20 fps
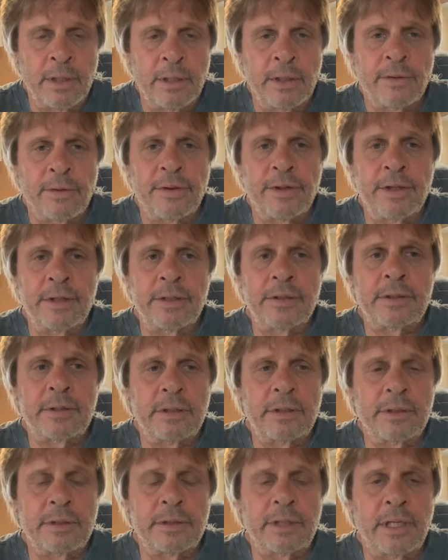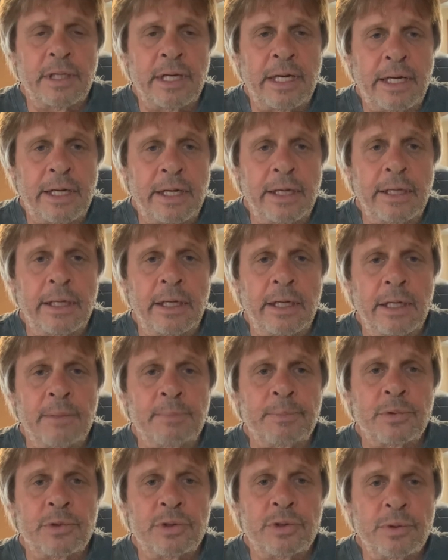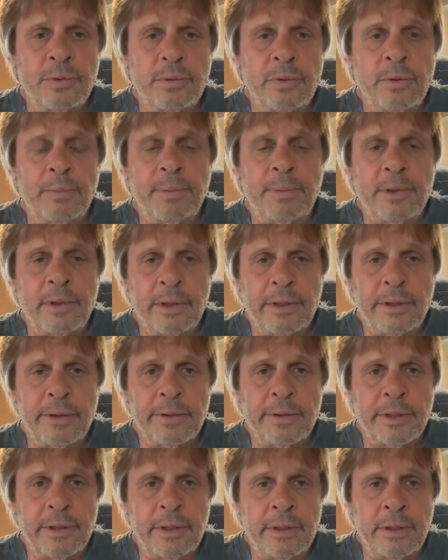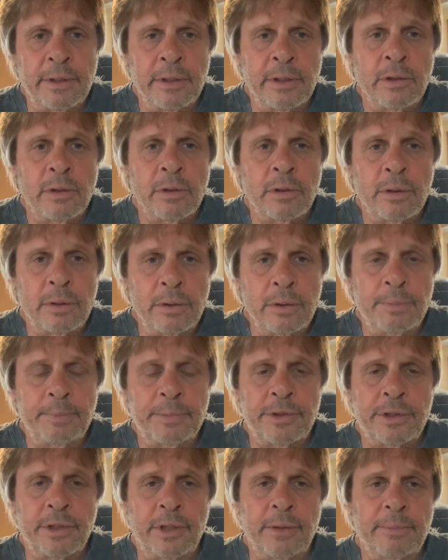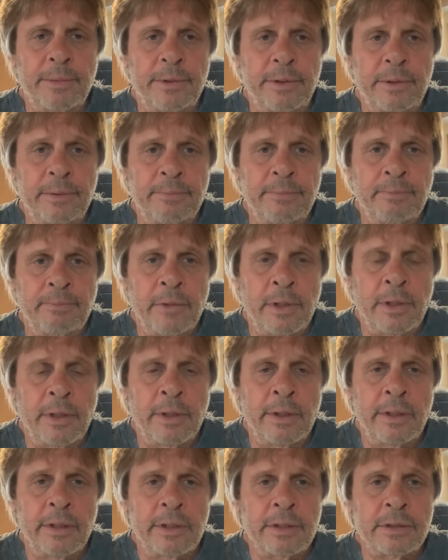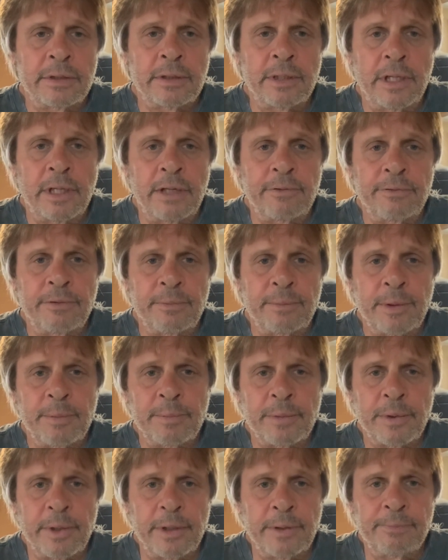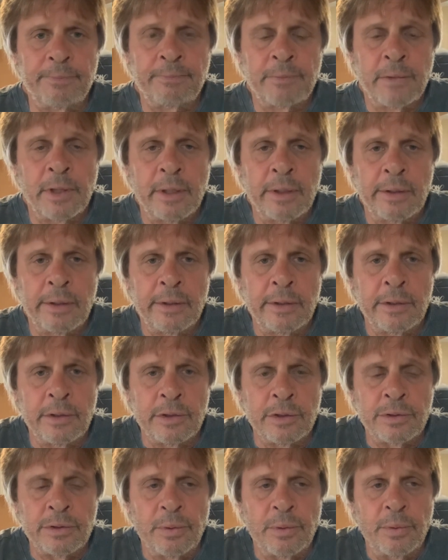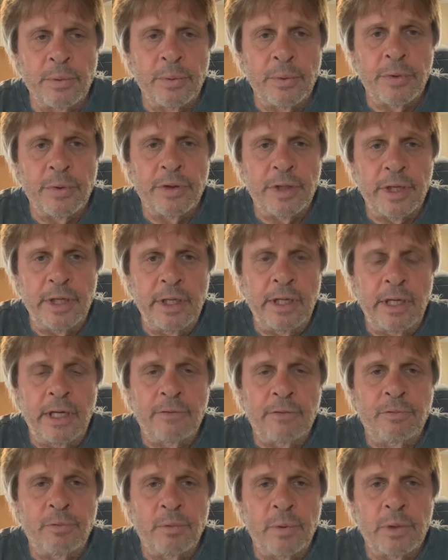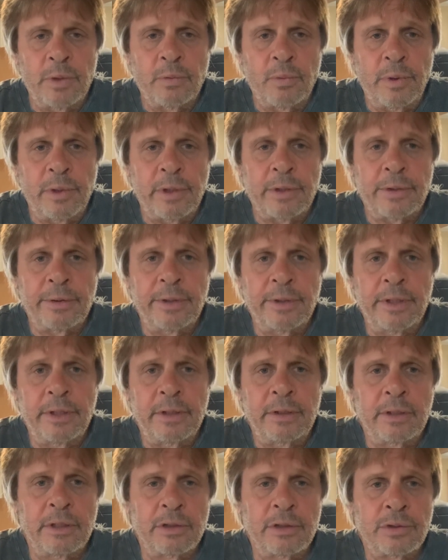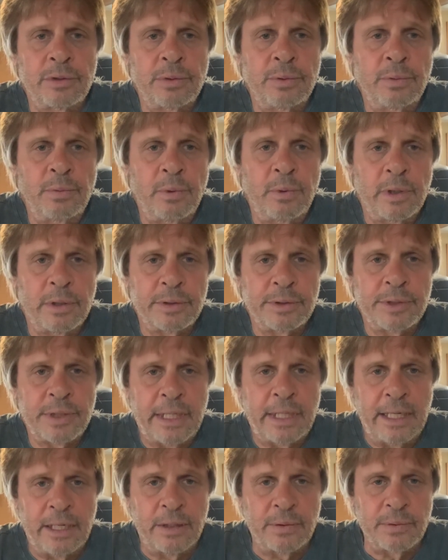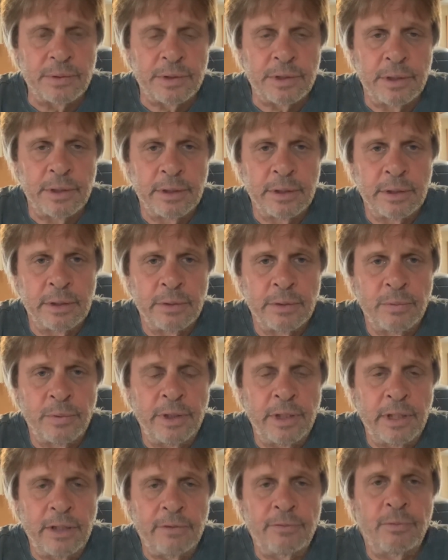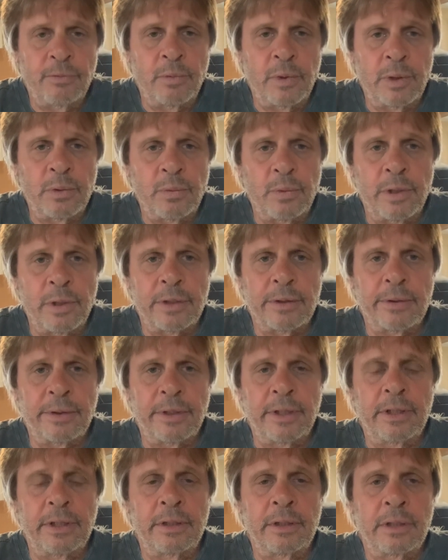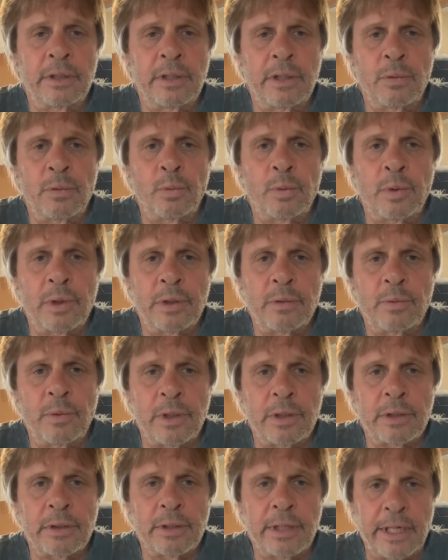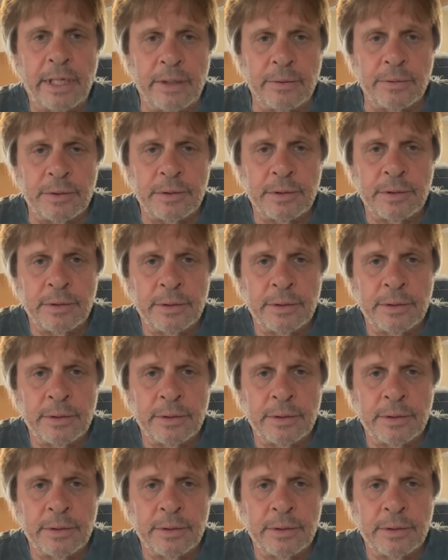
This is a high amp dual polarity loop chamber. Doesn't have a membrane. So they have one water in and two waters out. We have one water in and one water out.